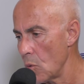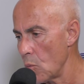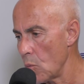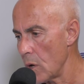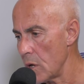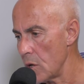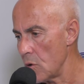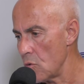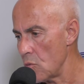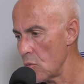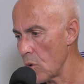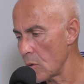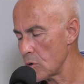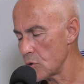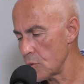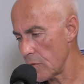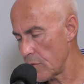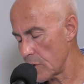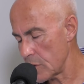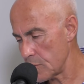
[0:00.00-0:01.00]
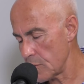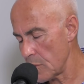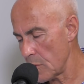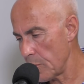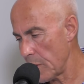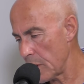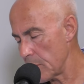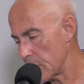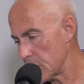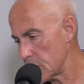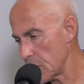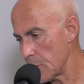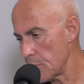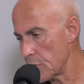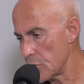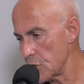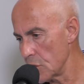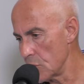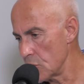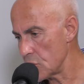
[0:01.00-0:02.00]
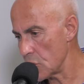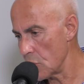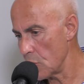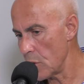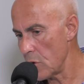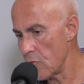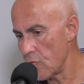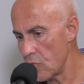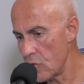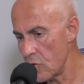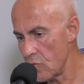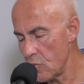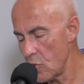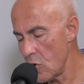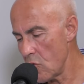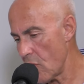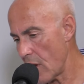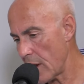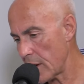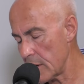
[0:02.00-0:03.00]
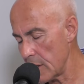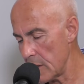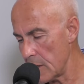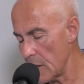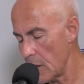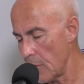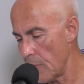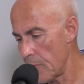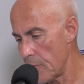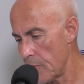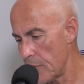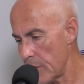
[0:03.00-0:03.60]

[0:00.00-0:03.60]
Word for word: we I was with a BBC producer, and we we rang the uh,